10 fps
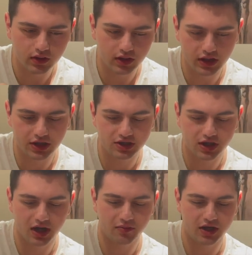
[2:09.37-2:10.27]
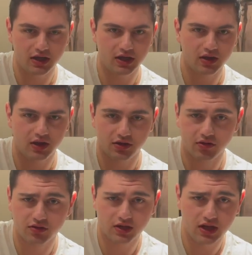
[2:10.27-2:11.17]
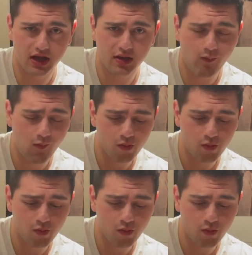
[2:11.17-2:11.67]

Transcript: each time I eat, like throughout the day.